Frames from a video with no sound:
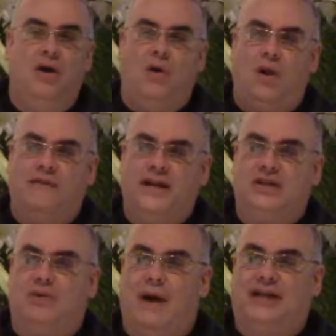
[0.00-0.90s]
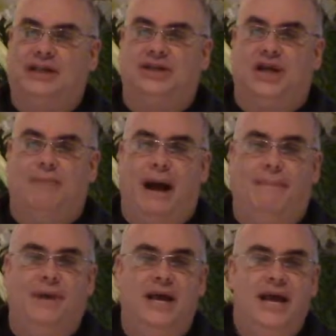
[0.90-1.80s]
All of these questions come
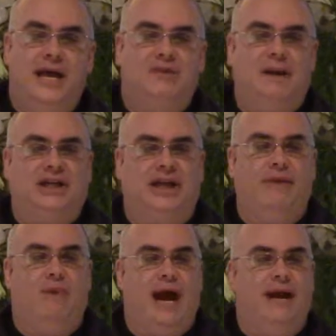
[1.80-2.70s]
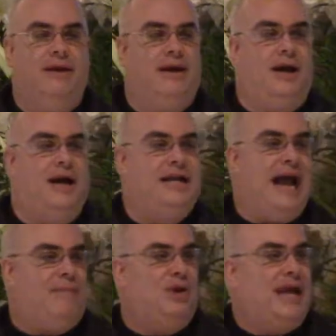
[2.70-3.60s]
up, especially when uh, a
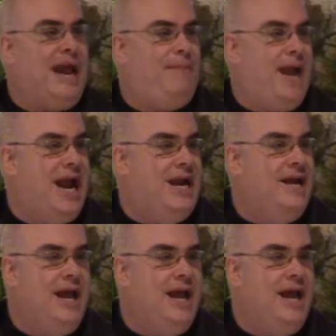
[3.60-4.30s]
capital campaign